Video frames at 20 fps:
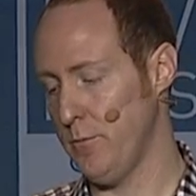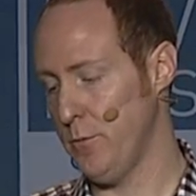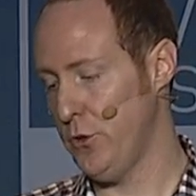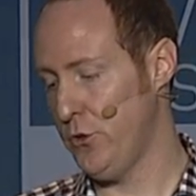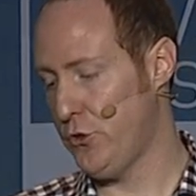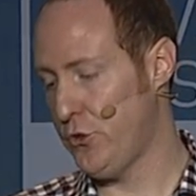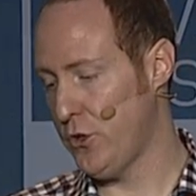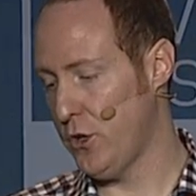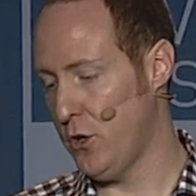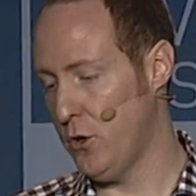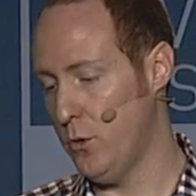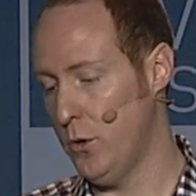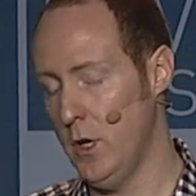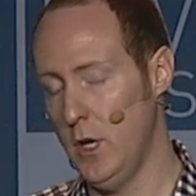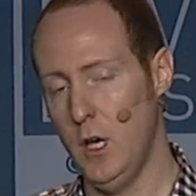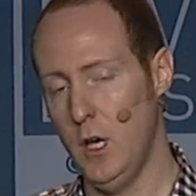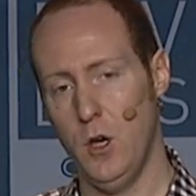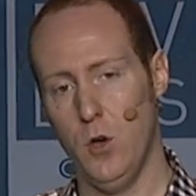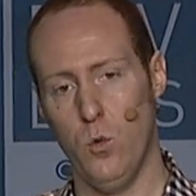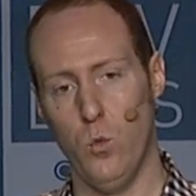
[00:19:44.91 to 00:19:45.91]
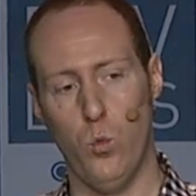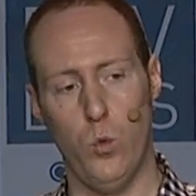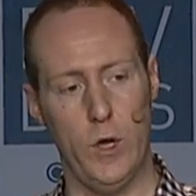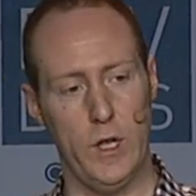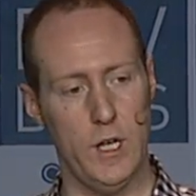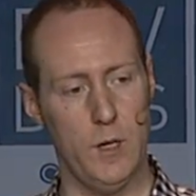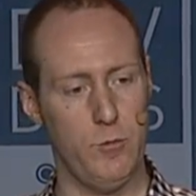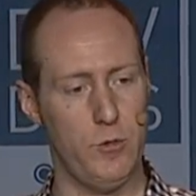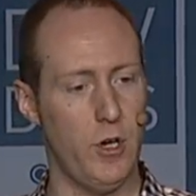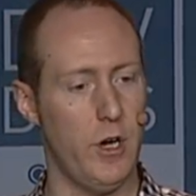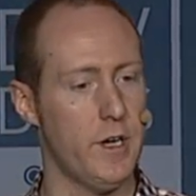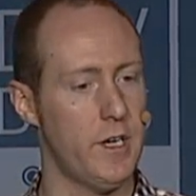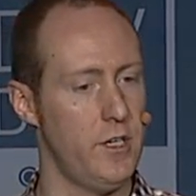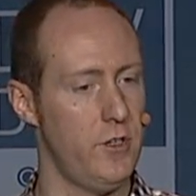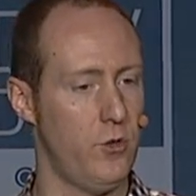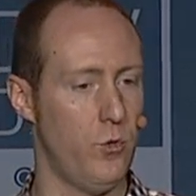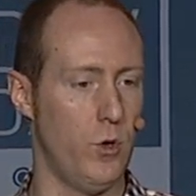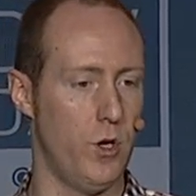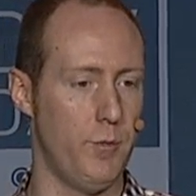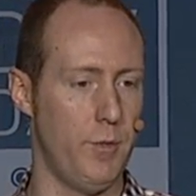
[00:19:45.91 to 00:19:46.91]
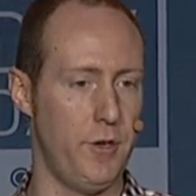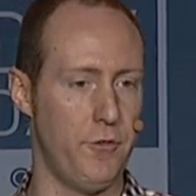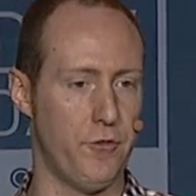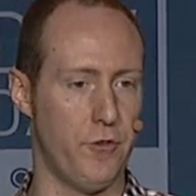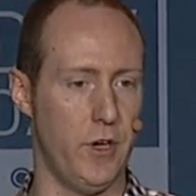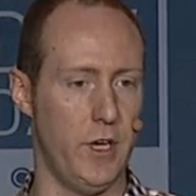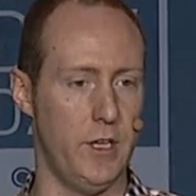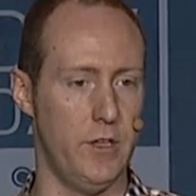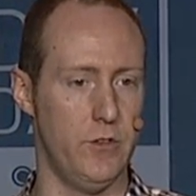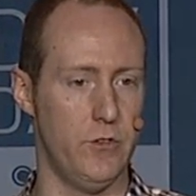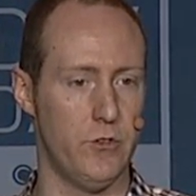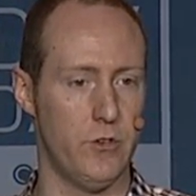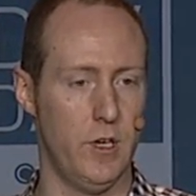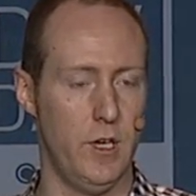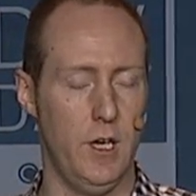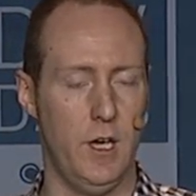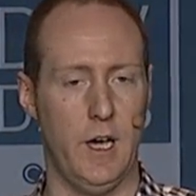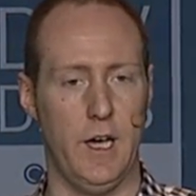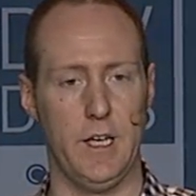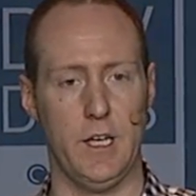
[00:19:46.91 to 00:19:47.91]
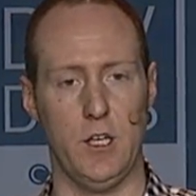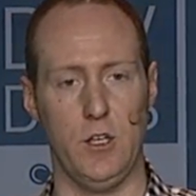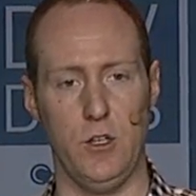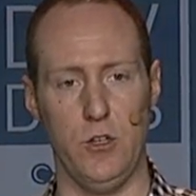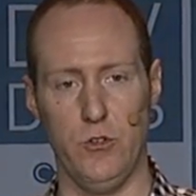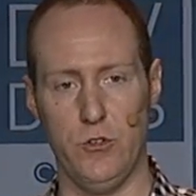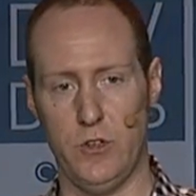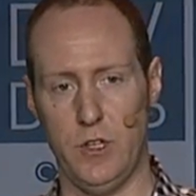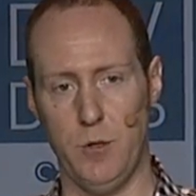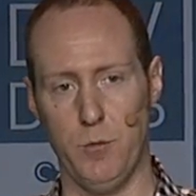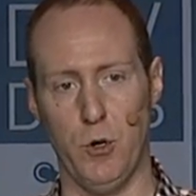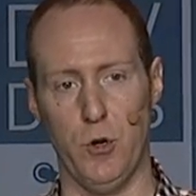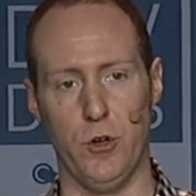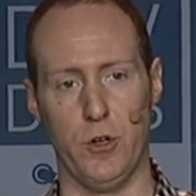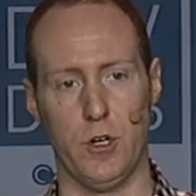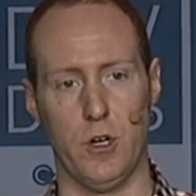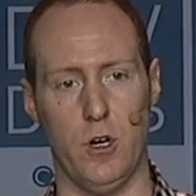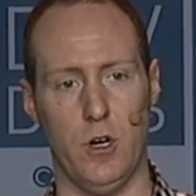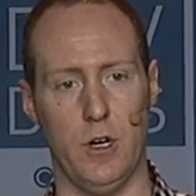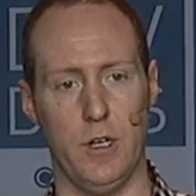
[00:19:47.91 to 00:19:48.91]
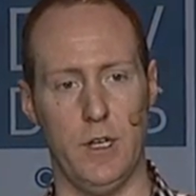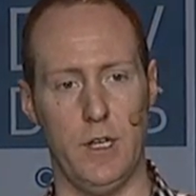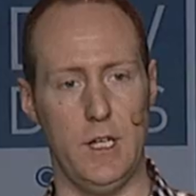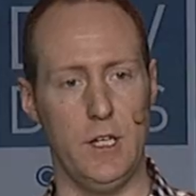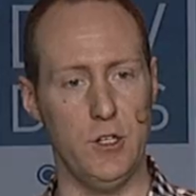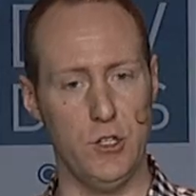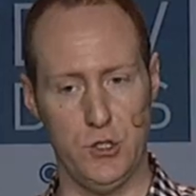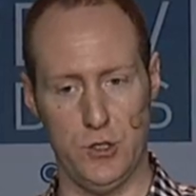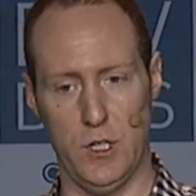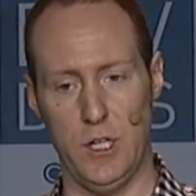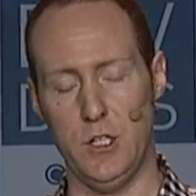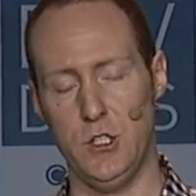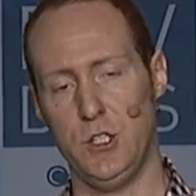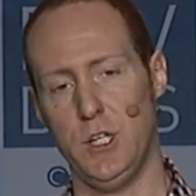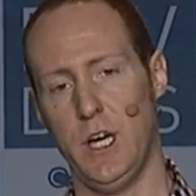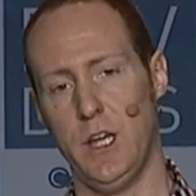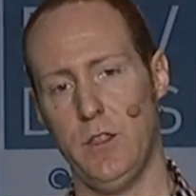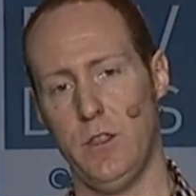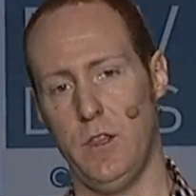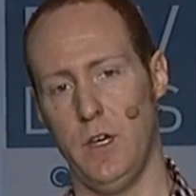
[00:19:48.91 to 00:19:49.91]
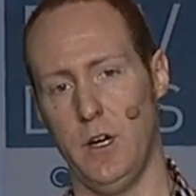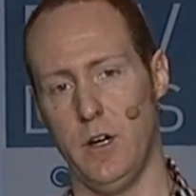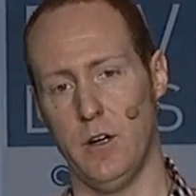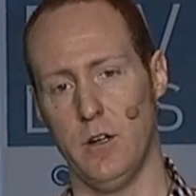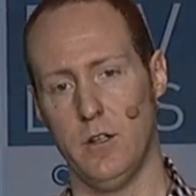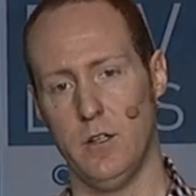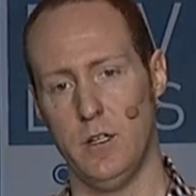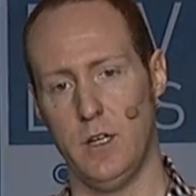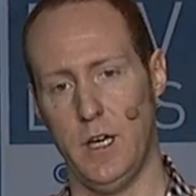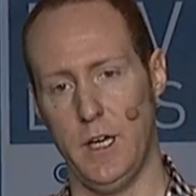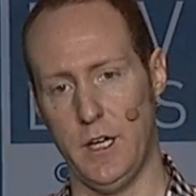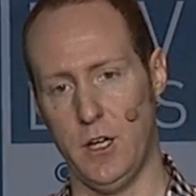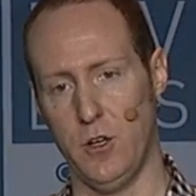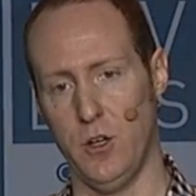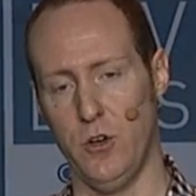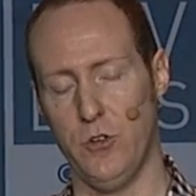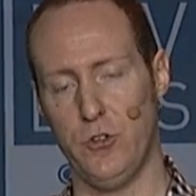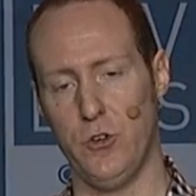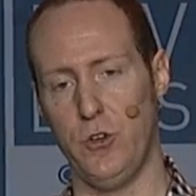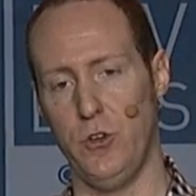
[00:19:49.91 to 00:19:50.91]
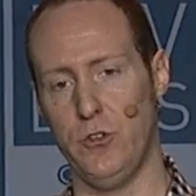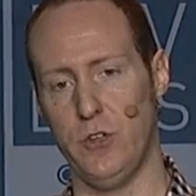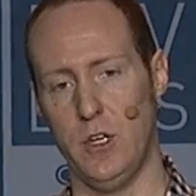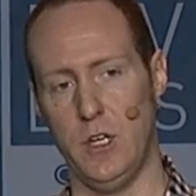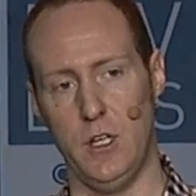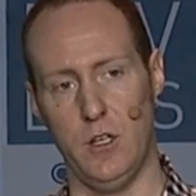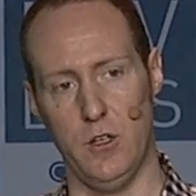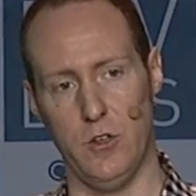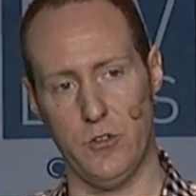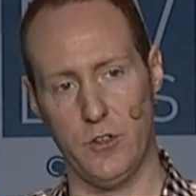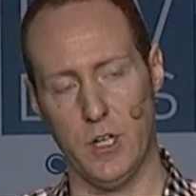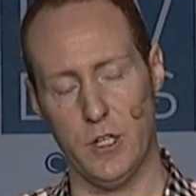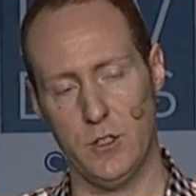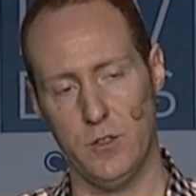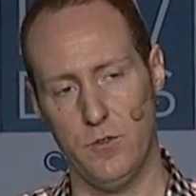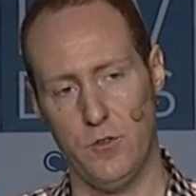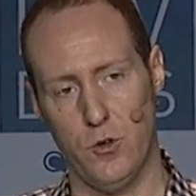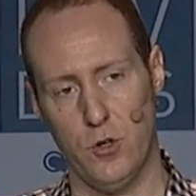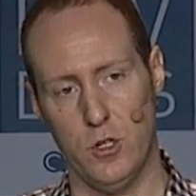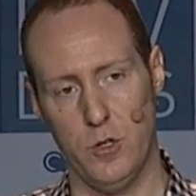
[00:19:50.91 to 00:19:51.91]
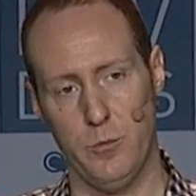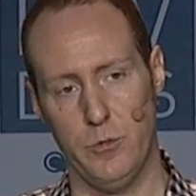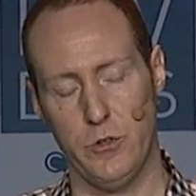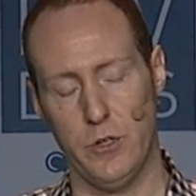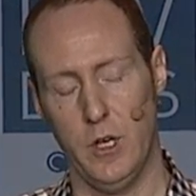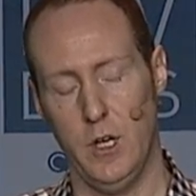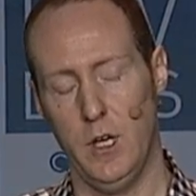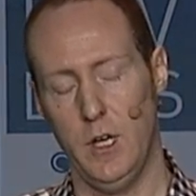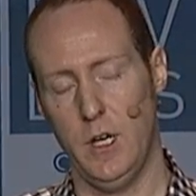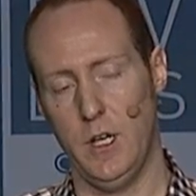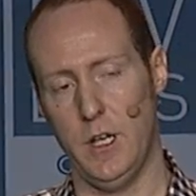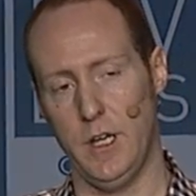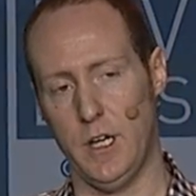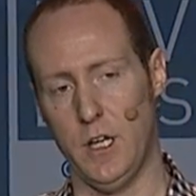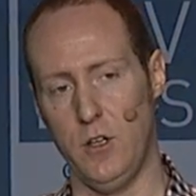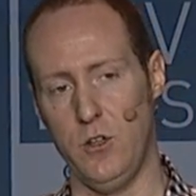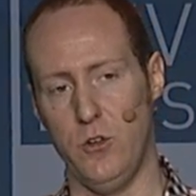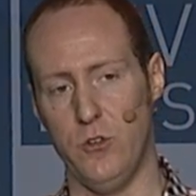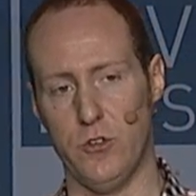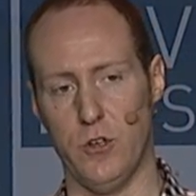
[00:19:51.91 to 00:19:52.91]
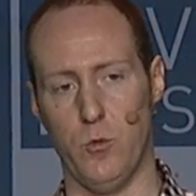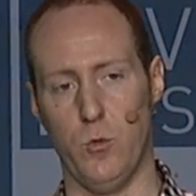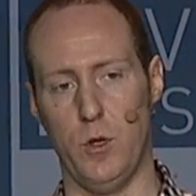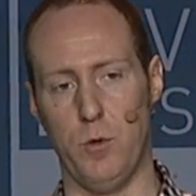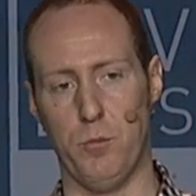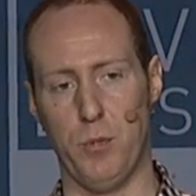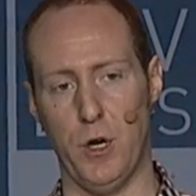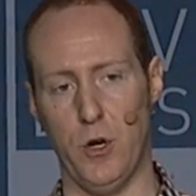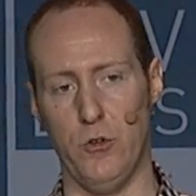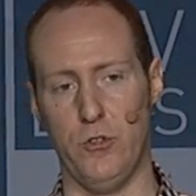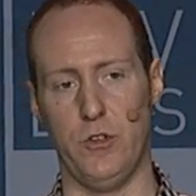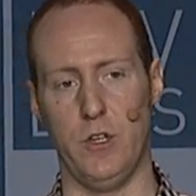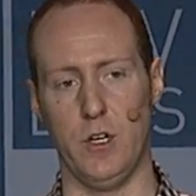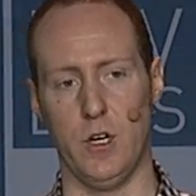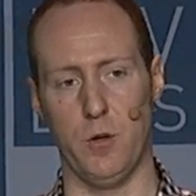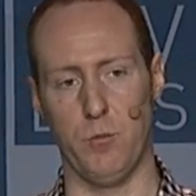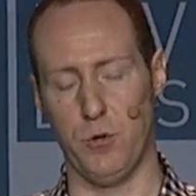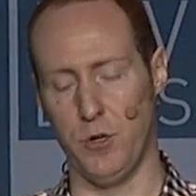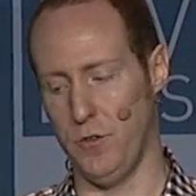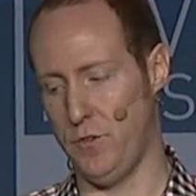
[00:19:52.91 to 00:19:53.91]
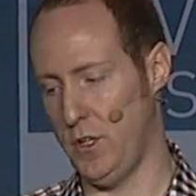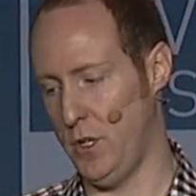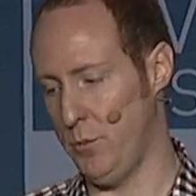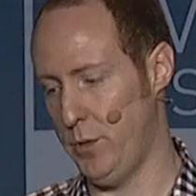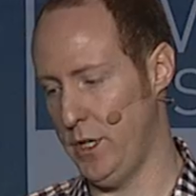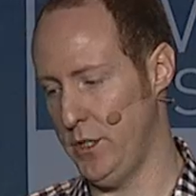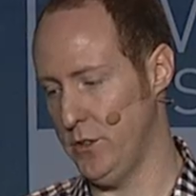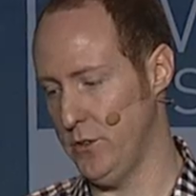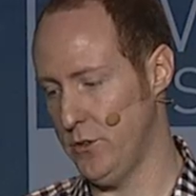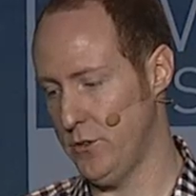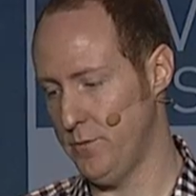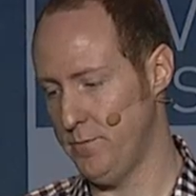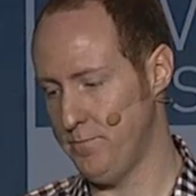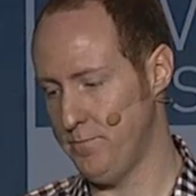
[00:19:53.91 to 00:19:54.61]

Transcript: So when I'm talking to one of my friends, I can use the emoticon in chat there. I can also use it in discussion forums, and I can use it when posting on profile pages.